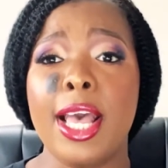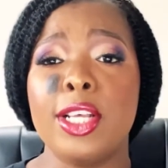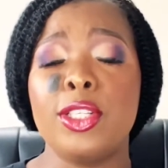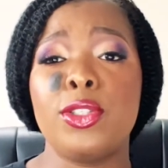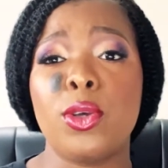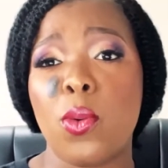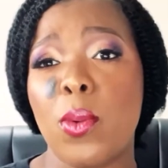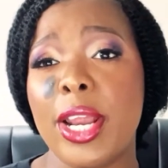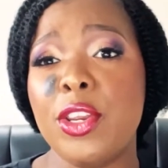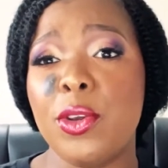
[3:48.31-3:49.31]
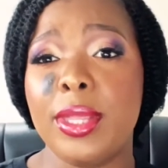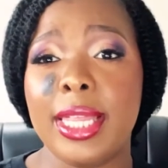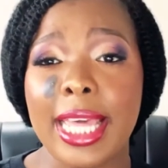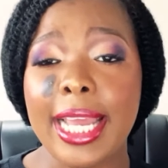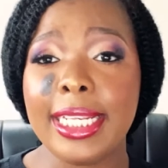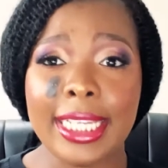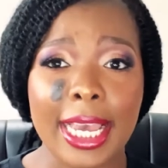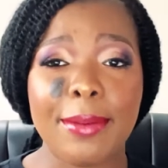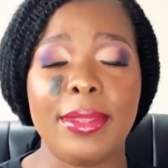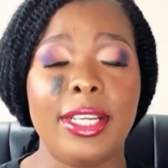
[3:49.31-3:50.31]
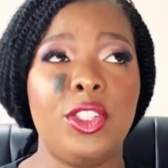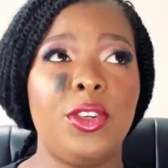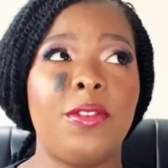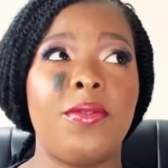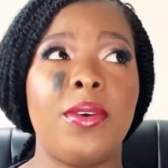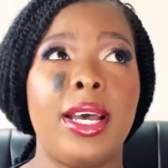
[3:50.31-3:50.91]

So when you then tap that you've